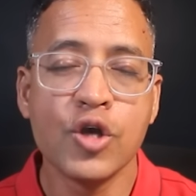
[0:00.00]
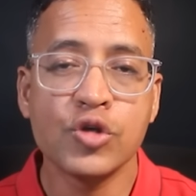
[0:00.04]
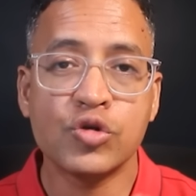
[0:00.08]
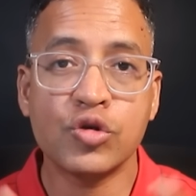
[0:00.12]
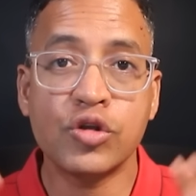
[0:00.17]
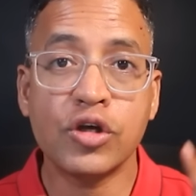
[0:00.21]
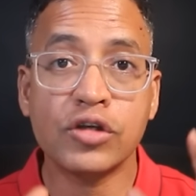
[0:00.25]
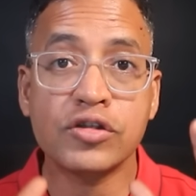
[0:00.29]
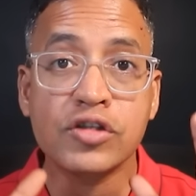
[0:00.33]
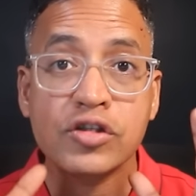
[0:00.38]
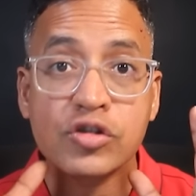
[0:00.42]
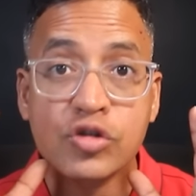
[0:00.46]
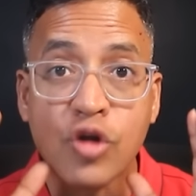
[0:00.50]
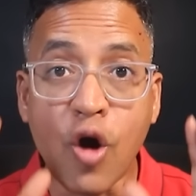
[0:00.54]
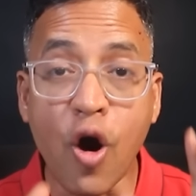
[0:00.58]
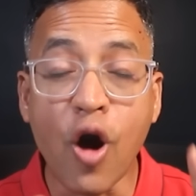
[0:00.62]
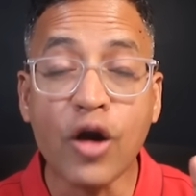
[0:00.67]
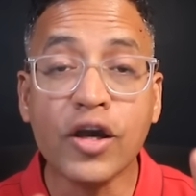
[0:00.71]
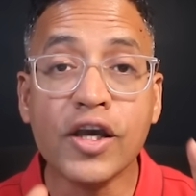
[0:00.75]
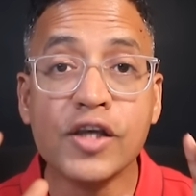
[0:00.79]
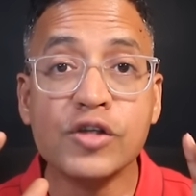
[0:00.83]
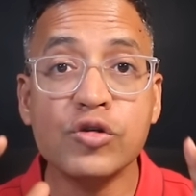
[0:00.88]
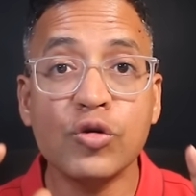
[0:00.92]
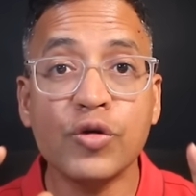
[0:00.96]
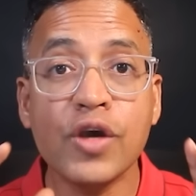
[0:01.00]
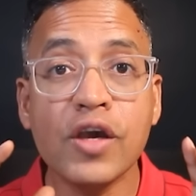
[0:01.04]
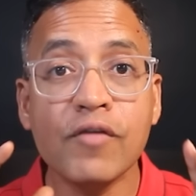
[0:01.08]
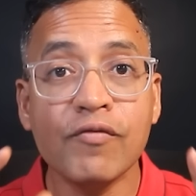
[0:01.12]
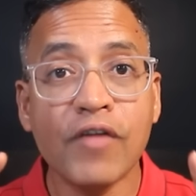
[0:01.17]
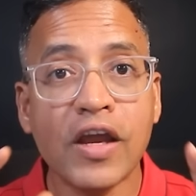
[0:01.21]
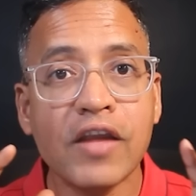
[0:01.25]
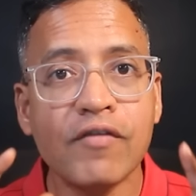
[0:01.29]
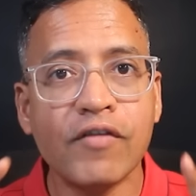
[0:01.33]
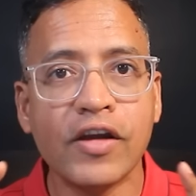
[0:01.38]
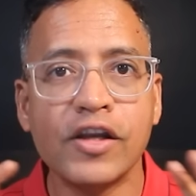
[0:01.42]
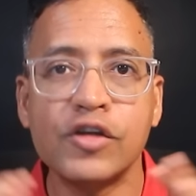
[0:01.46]
So the stock is looking
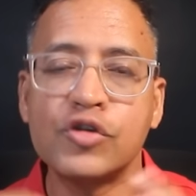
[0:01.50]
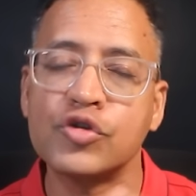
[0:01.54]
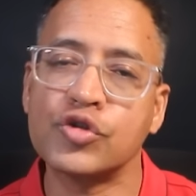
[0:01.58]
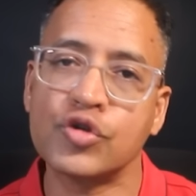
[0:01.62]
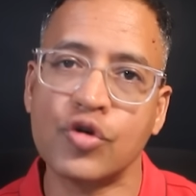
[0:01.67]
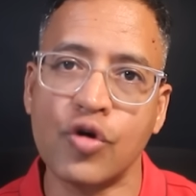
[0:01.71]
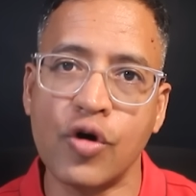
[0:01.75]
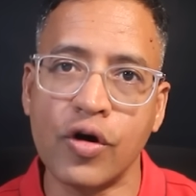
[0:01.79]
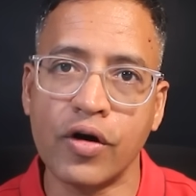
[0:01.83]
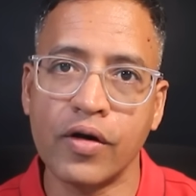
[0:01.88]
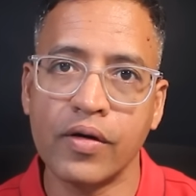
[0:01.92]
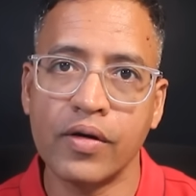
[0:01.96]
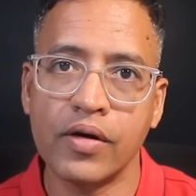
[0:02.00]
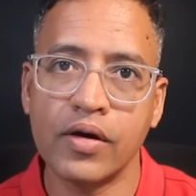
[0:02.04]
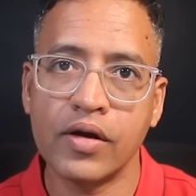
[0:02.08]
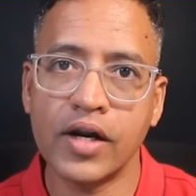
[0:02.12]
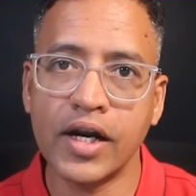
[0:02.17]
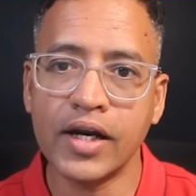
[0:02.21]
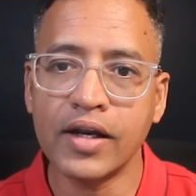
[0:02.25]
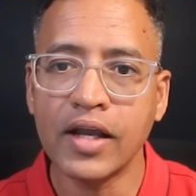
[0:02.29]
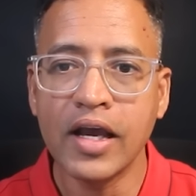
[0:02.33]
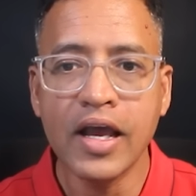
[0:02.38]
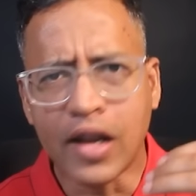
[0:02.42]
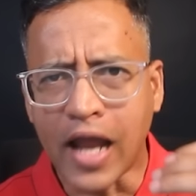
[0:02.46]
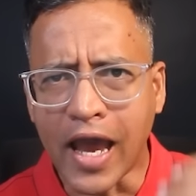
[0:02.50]
very strong, right?